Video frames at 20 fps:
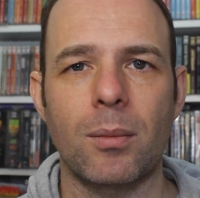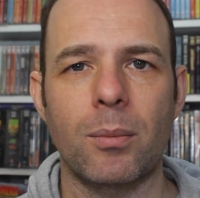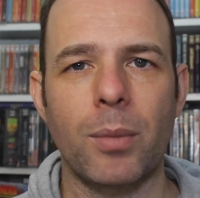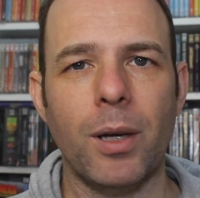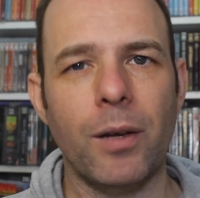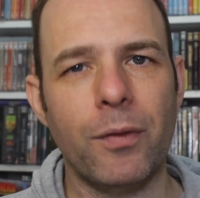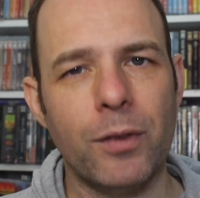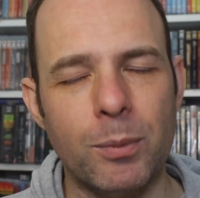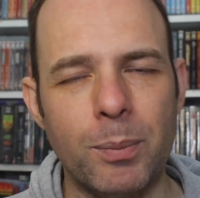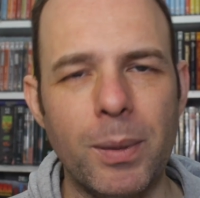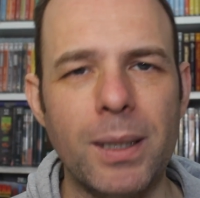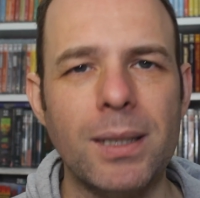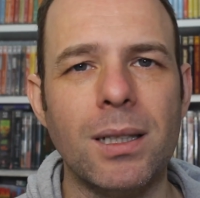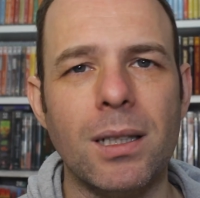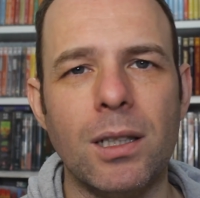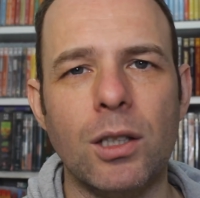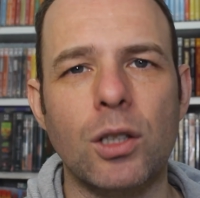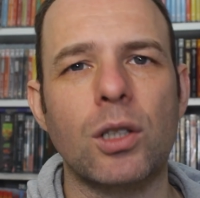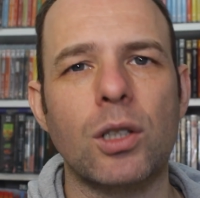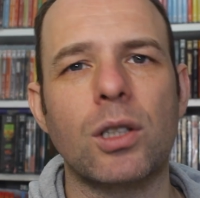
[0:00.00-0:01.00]
But if it's
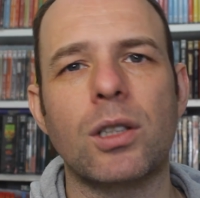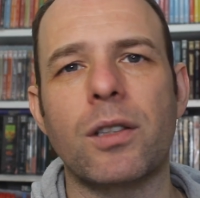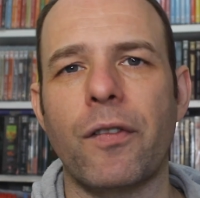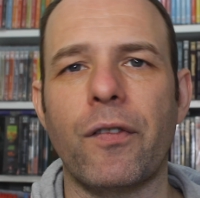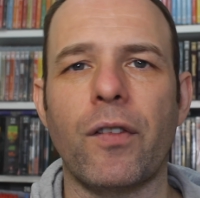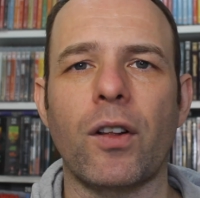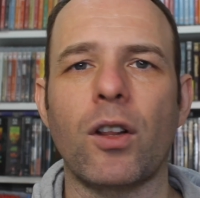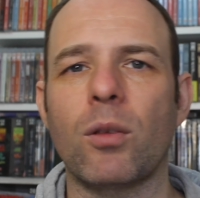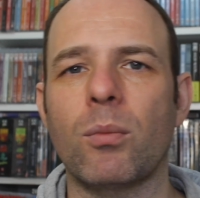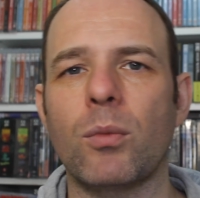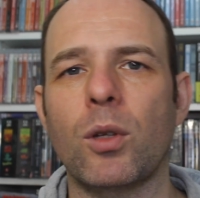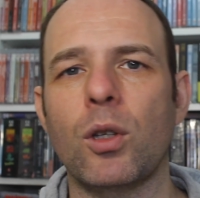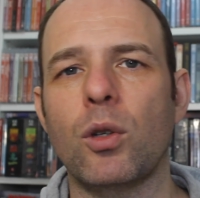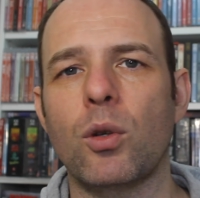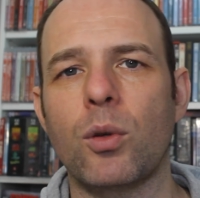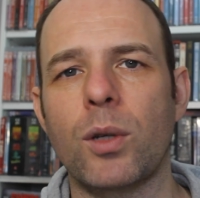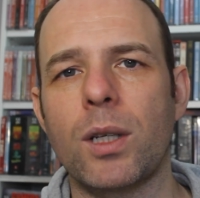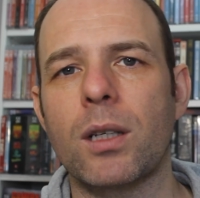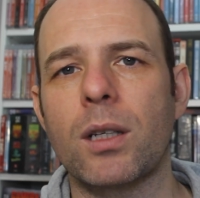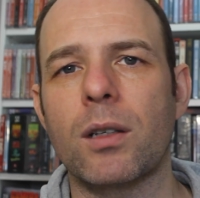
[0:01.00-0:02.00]
basically just the film that
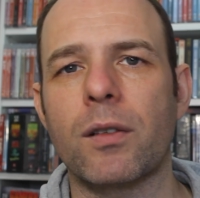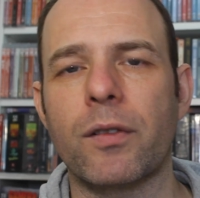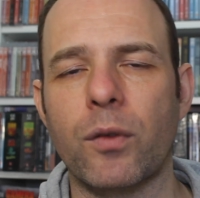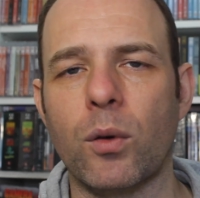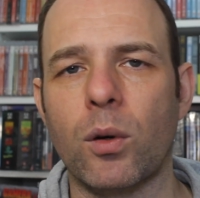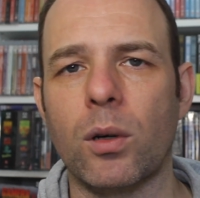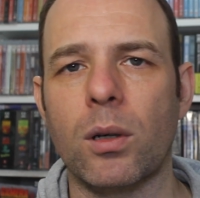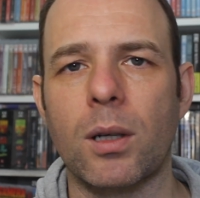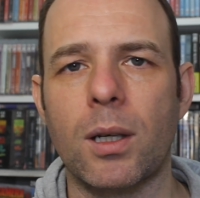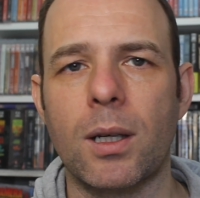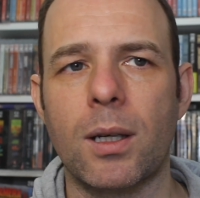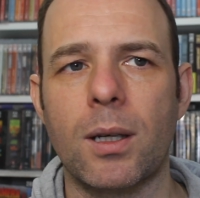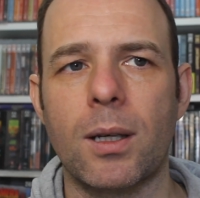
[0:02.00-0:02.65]
you're eager for,